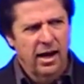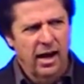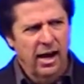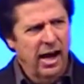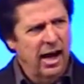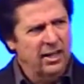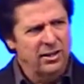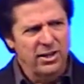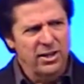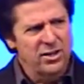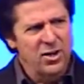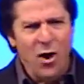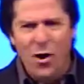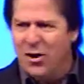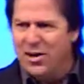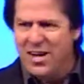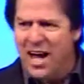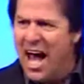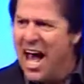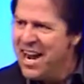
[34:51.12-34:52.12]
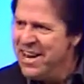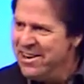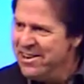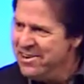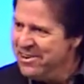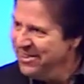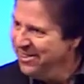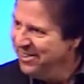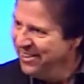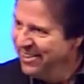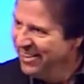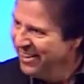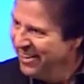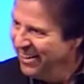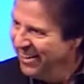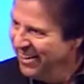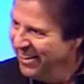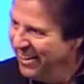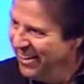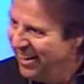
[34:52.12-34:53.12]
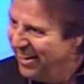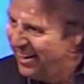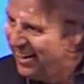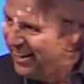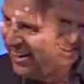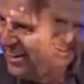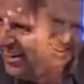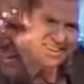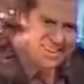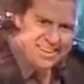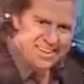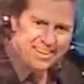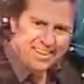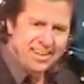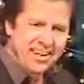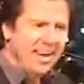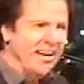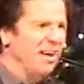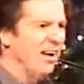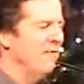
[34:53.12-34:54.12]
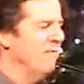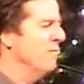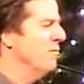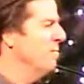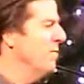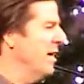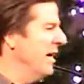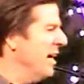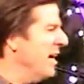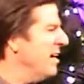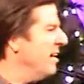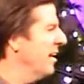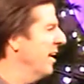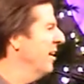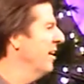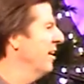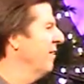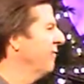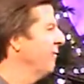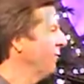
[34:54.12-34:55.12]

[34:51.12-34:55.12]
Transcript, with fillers: I said, No, it doesn't. Doesn't end for me, doesn't end